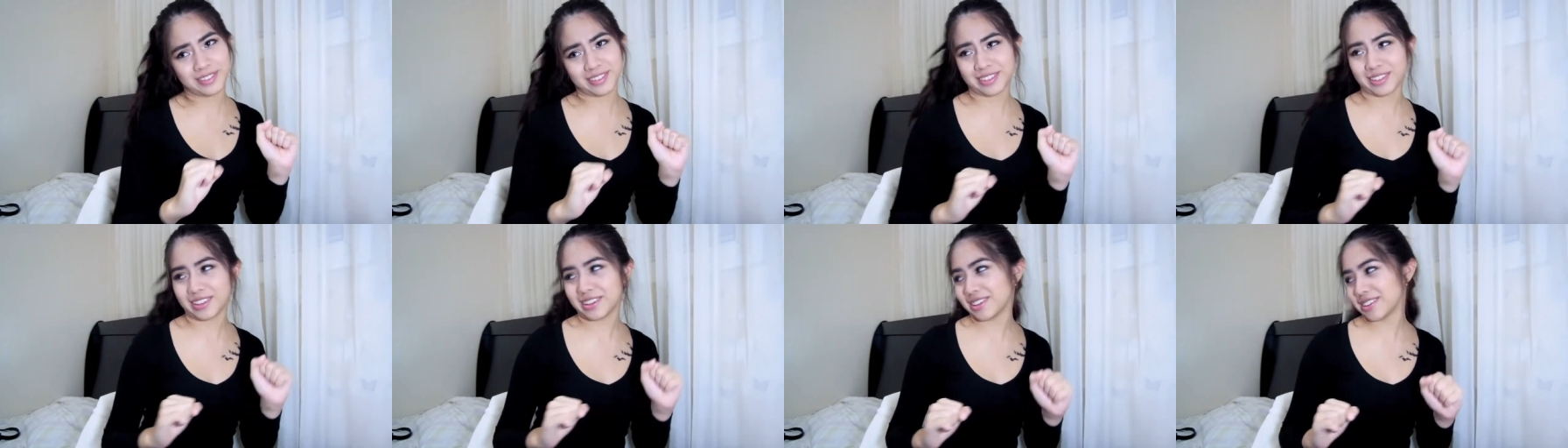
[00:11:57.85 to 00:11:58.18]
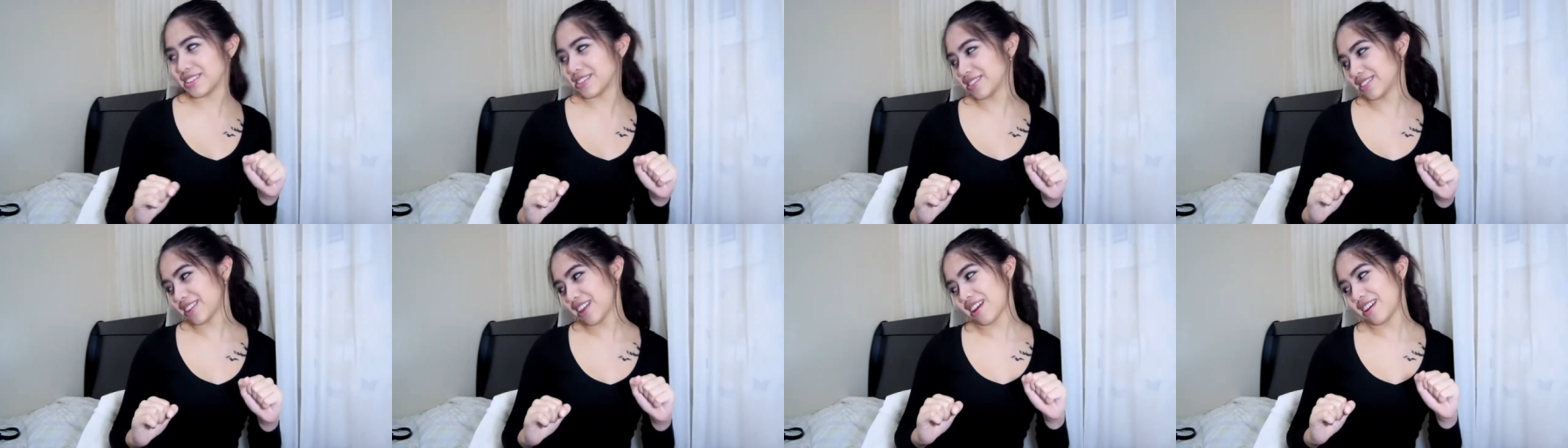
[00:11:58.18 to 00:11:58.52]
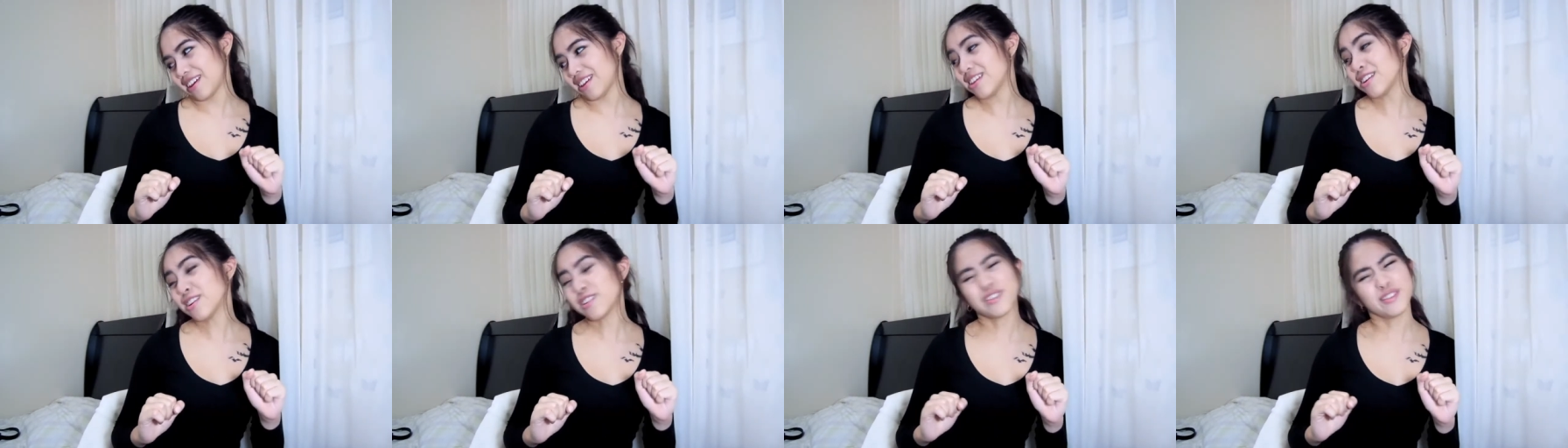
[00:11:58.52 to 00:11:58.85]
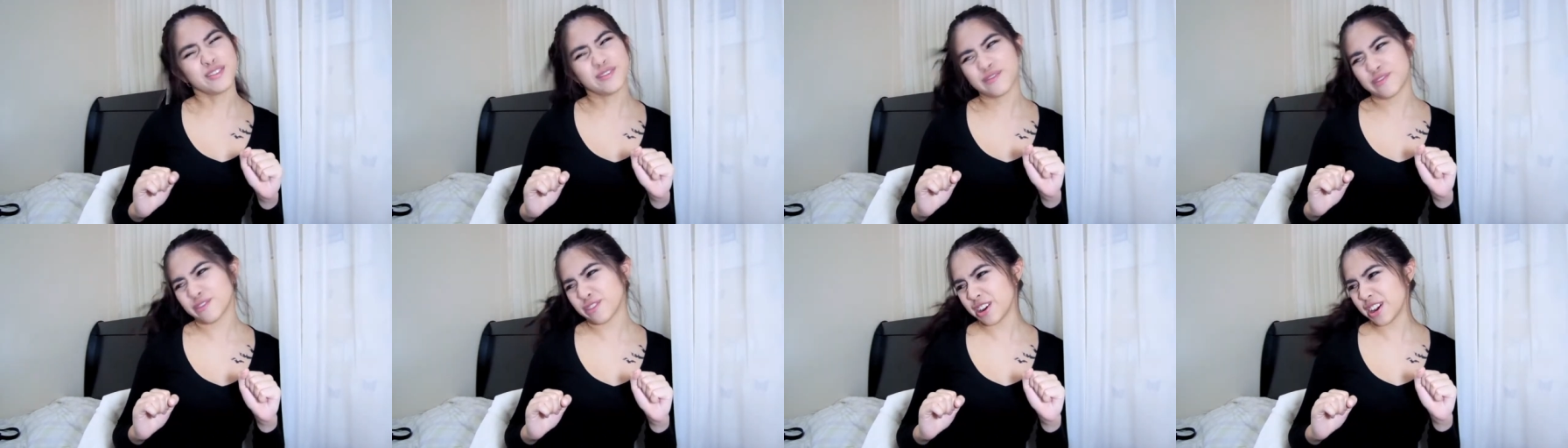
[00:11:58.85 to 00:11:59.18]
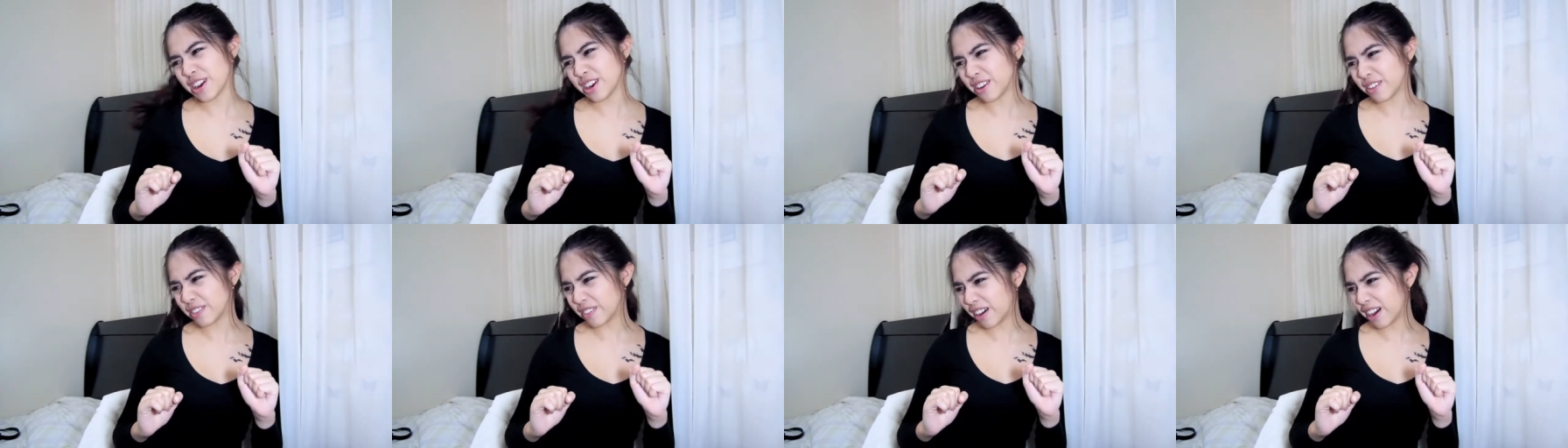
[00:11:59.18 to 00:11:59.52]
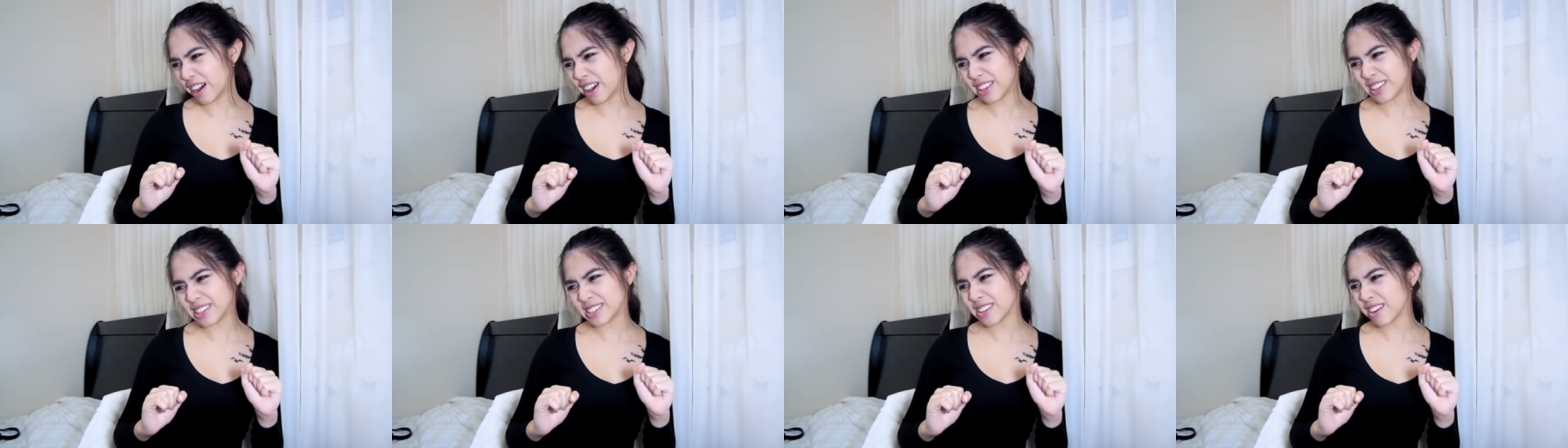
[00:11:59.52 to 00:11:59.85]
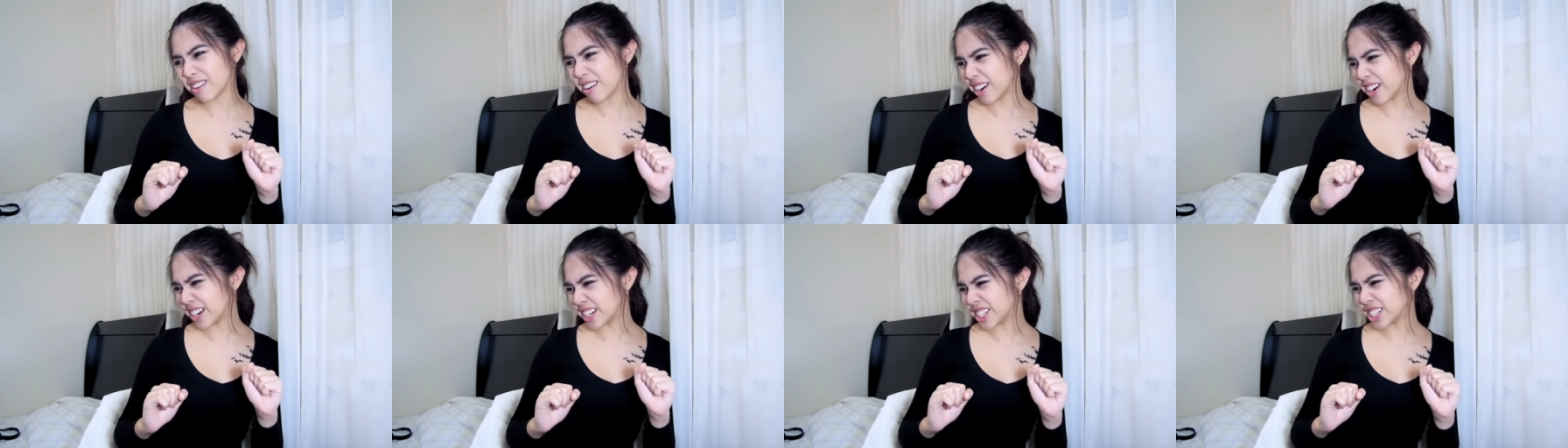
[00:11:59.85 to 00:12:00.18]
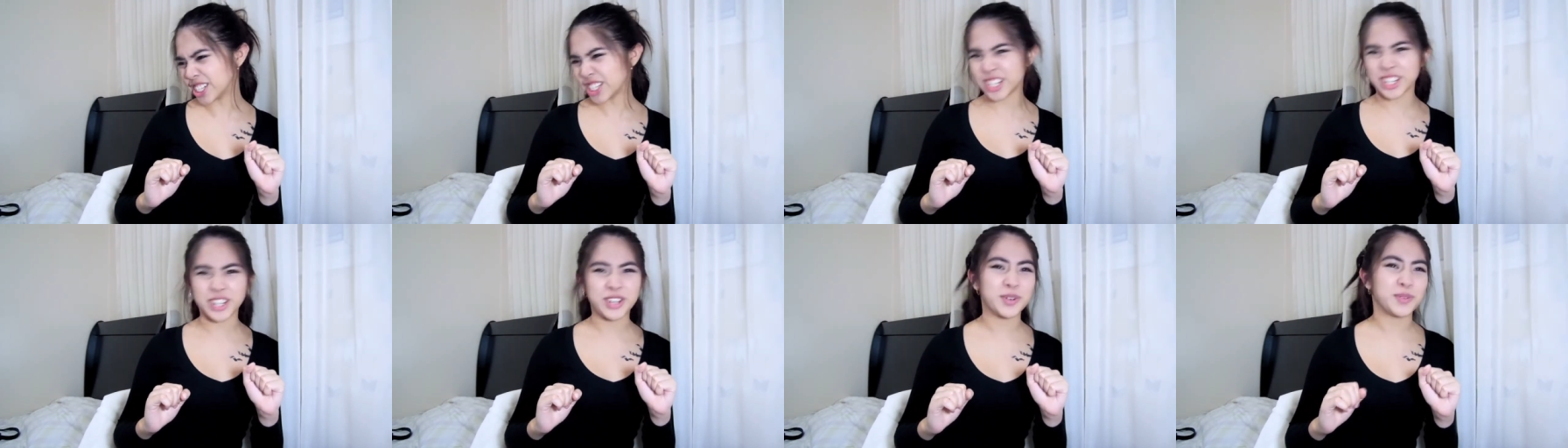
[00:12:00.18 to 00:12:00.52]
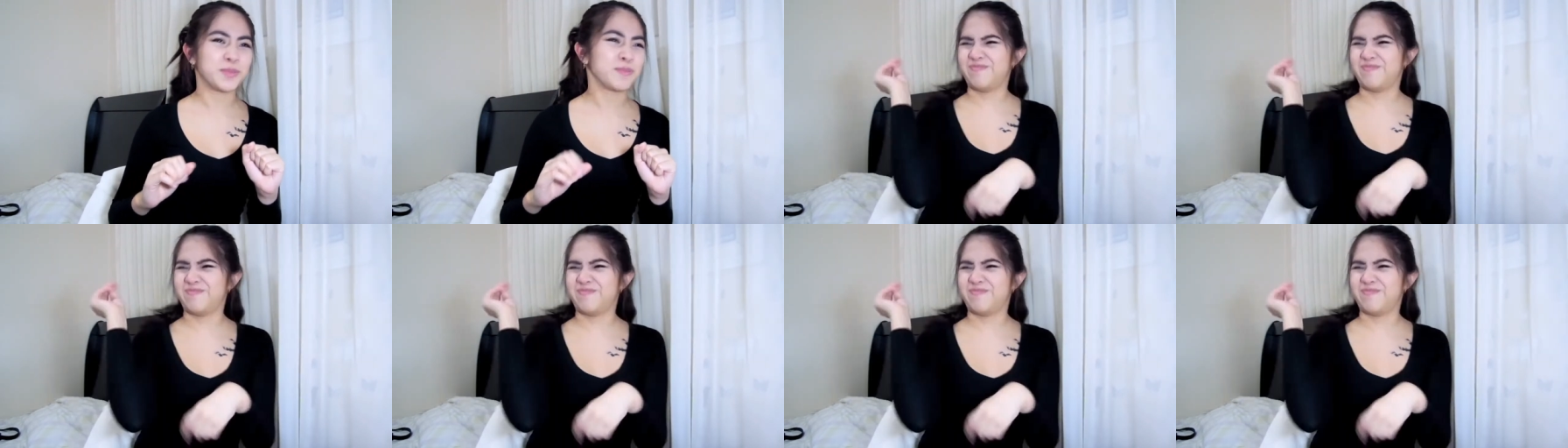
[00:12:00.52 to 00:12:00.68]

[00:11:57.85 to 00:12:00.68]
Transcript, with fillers: It's like, you're afraid of heights, aren't you?